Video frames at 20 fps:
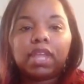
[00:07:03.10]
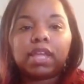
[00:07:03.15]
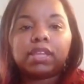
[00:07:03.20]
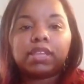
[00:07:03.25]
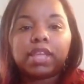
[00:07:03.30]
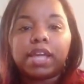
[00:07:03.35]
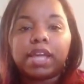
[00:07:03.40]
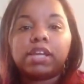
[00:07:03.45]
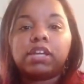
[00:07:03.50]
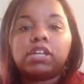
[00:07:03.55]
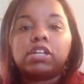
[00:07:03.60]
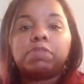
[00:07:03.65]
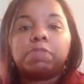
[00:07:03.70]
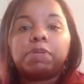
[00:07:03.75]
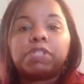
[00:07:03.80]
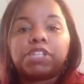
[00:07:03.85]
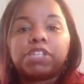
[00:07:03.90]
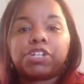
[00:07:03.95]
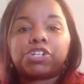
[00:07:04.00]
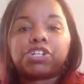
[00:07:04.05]
they could
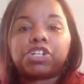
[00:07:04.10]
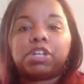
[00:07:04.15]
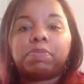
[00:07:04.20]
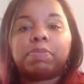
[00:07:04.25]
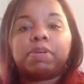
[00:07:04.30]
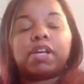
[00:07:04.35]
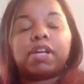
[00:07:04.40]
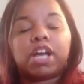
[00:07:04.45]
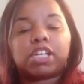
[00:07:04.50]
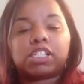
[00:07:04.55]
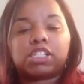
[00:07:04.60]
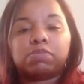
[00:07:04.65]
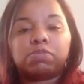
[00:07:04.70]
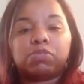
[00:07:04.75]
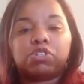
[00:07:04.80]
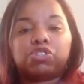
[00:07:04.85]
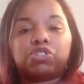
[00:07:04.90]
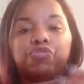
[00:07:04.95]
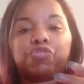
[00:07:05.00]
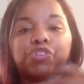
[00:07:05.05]
potentially be
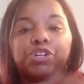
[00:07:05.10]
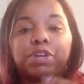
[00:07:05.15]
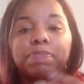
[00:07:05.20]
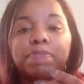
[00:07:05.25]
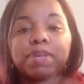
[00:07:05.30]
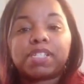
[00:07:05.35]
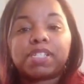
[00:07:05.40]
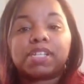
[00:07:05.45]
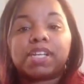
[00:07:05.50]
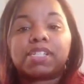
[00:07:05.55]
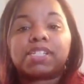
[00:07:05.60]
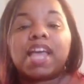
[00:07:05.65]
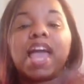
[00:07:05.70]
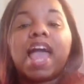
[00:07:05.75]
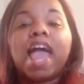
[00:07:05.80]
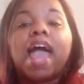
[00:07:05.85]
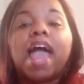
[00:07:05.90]
customers for your business.